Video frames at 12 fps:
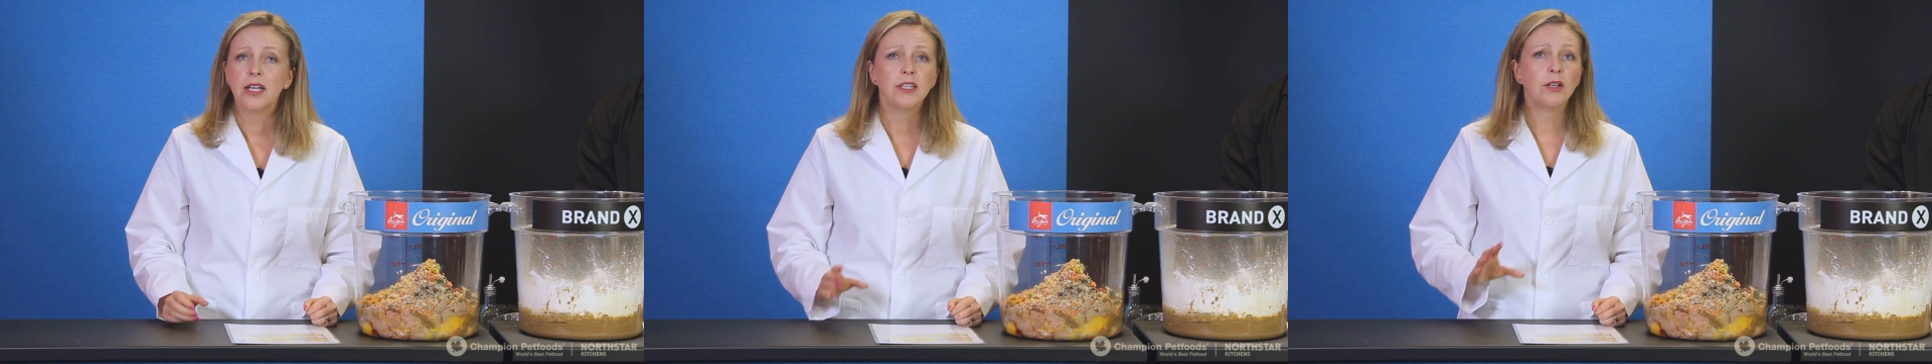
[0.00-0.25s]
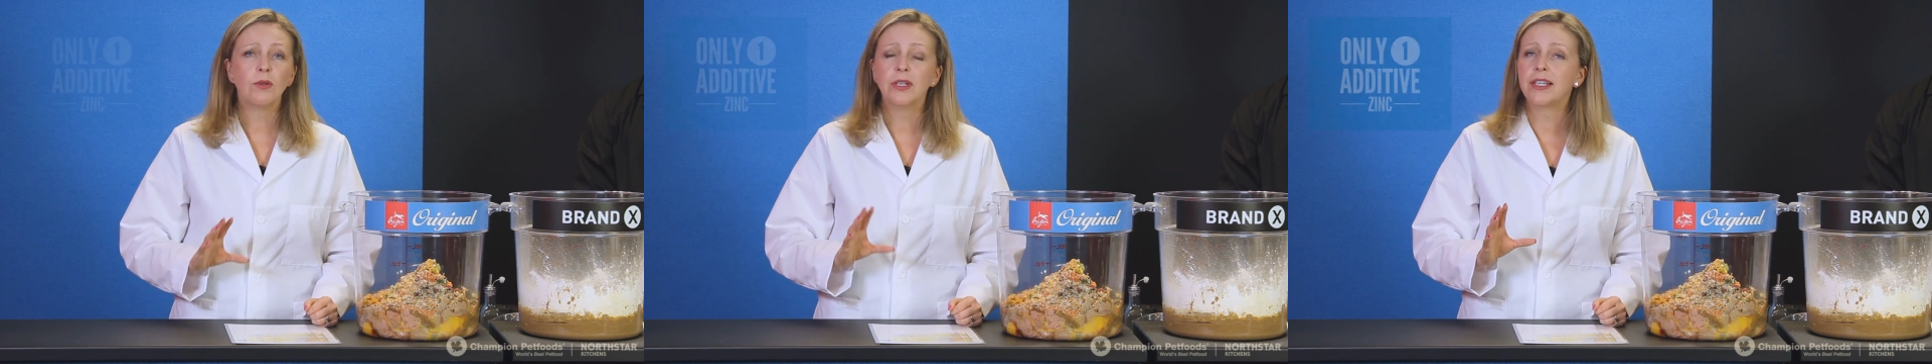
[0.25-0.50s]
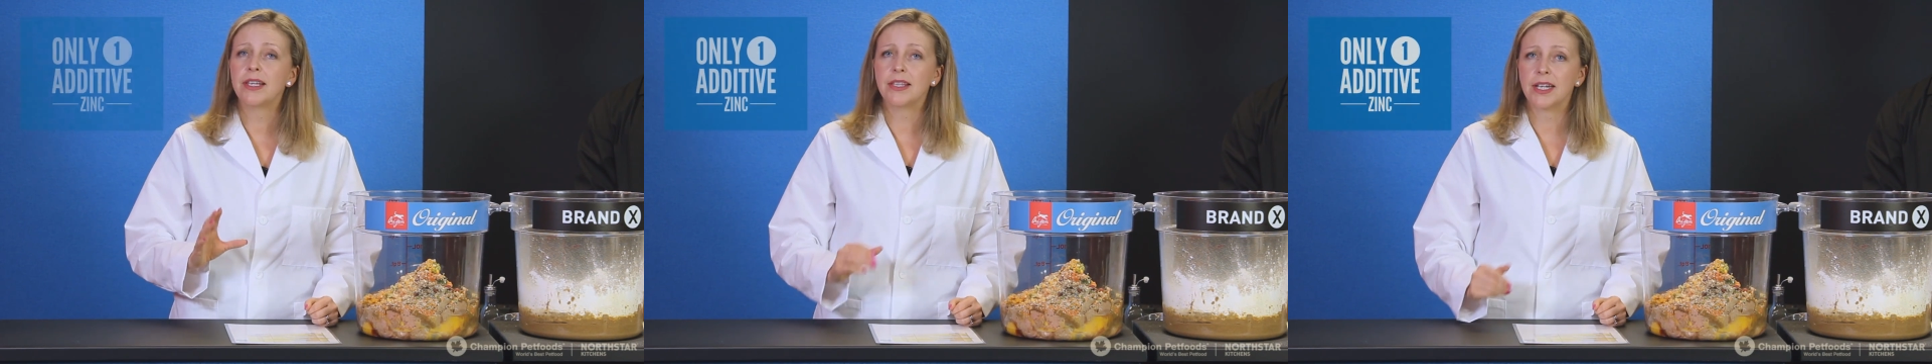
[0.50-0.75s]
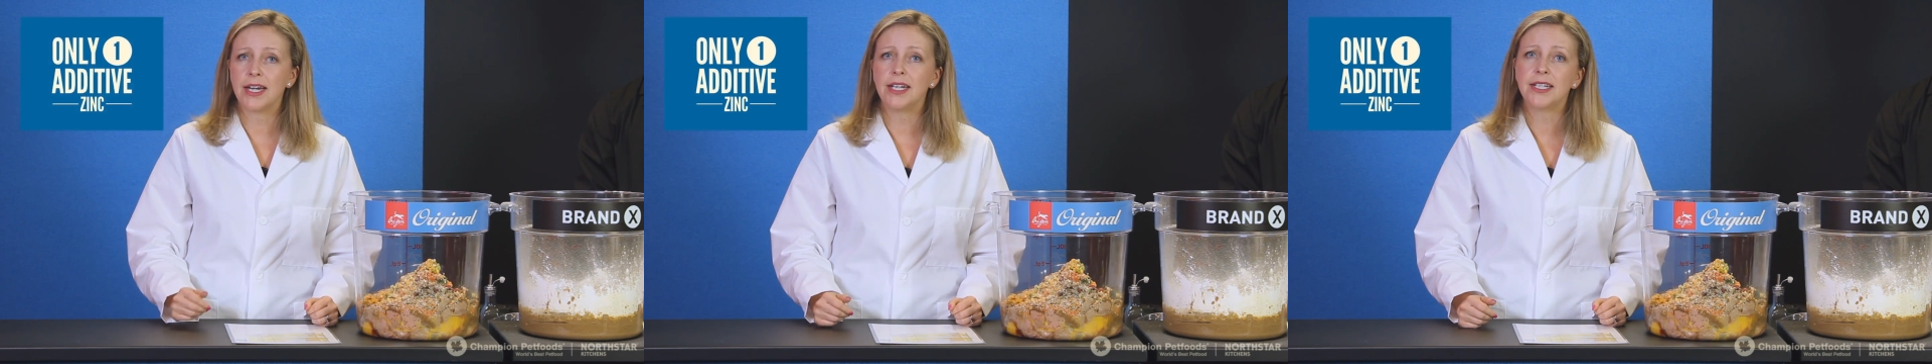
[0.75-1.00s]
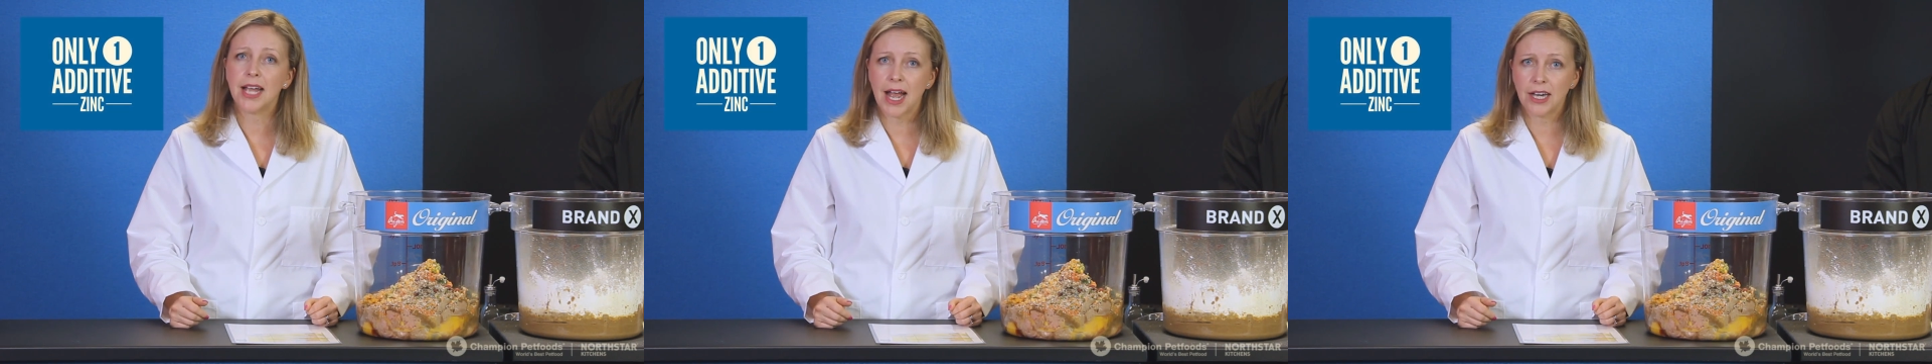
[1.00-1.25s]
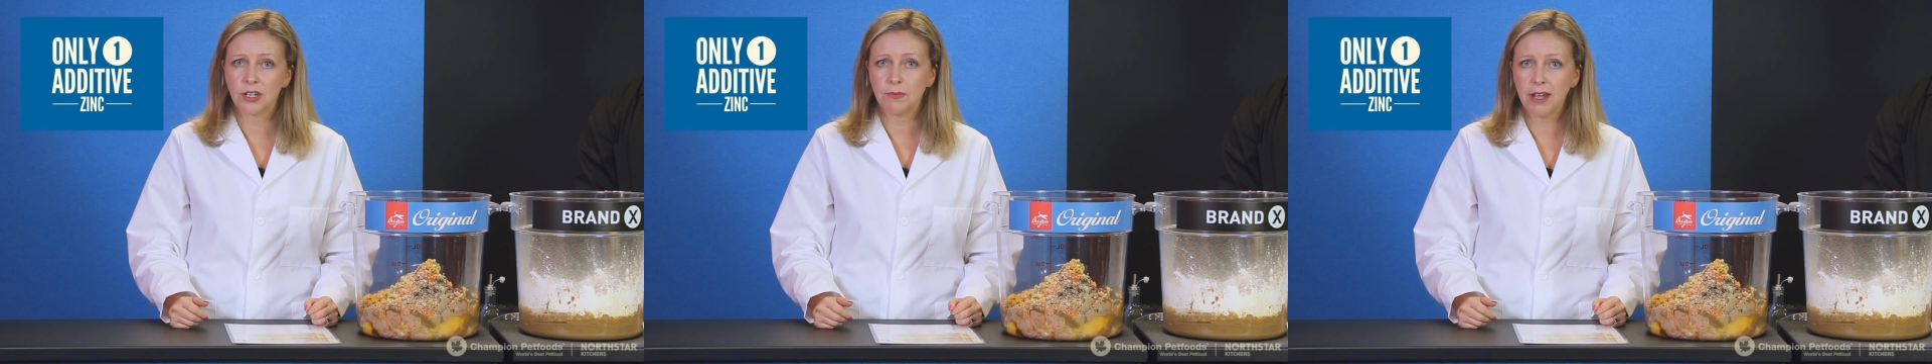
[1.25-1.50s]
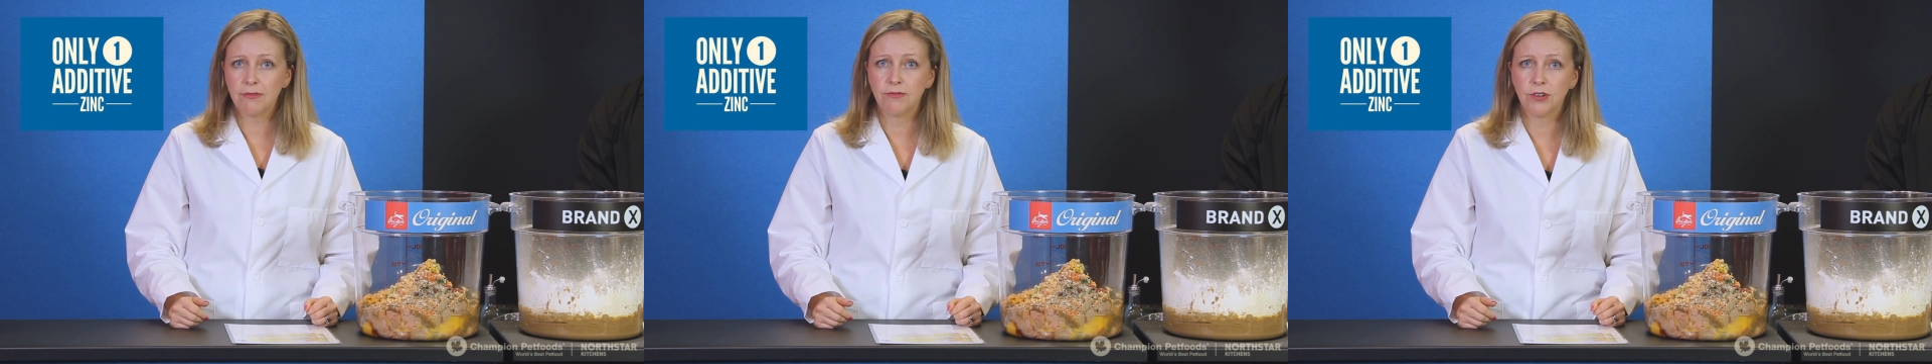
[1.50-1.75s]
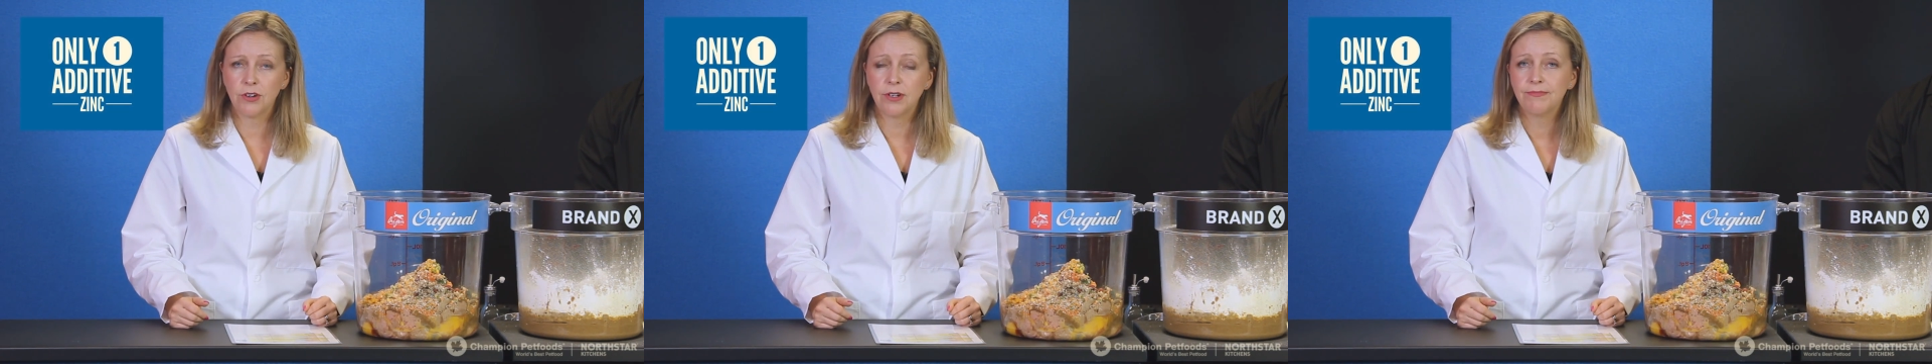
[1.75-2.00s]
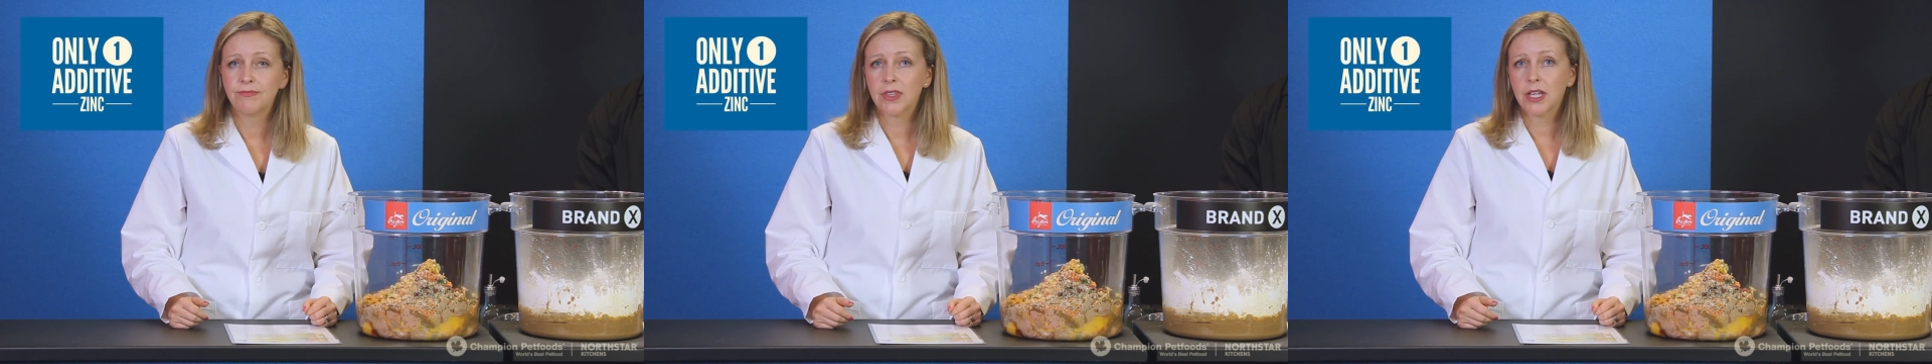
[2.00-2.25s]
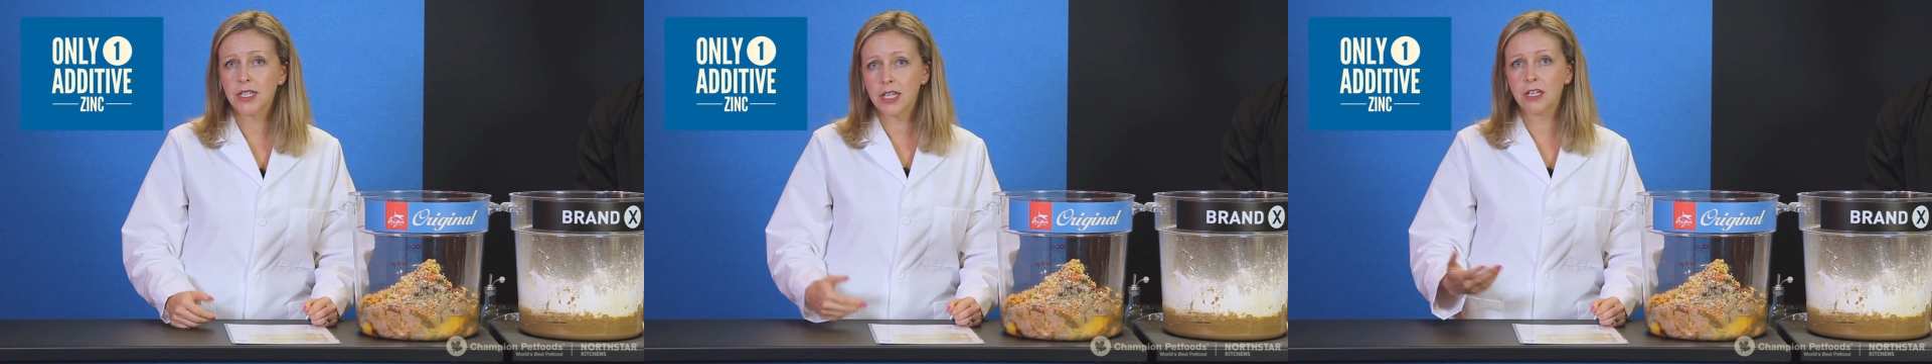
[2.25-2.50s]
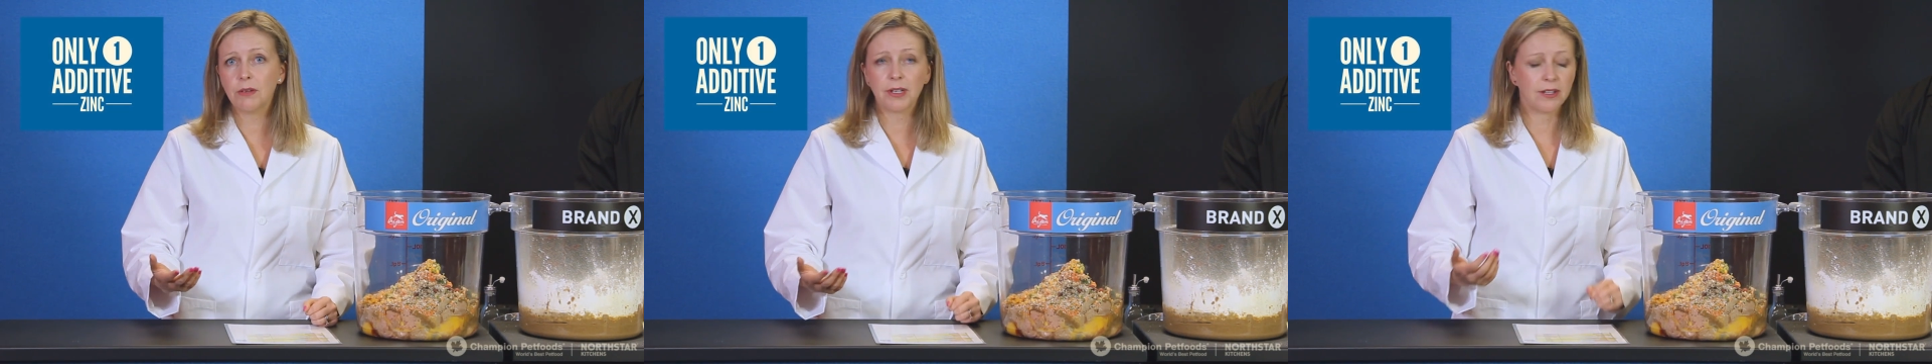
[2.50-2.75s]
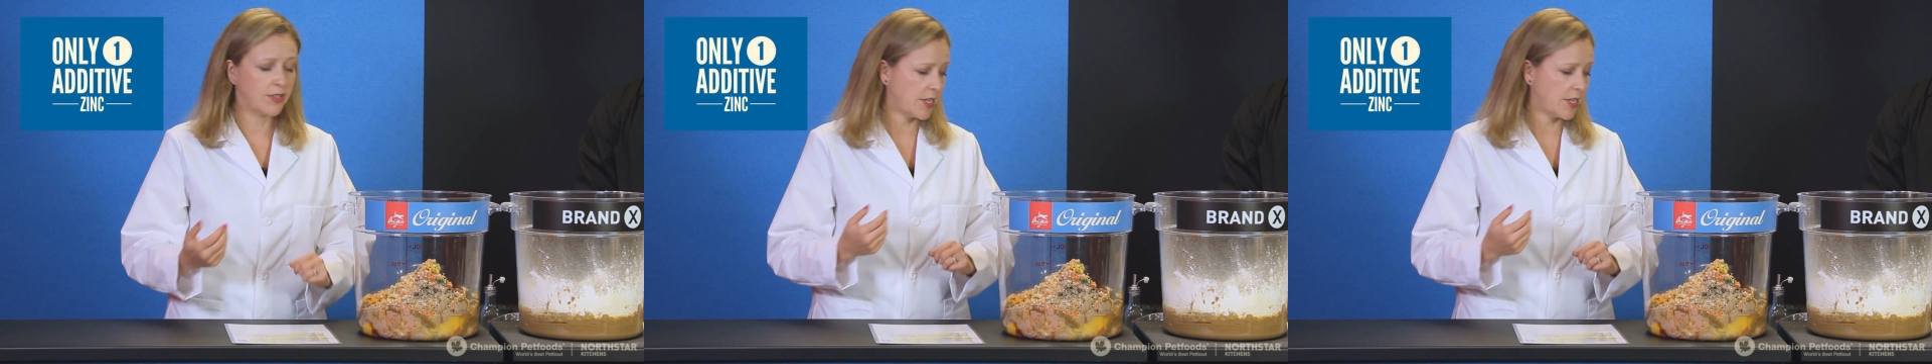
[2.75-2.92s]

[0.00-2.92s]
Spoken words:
The only thing that I need to add to my food is a little bit of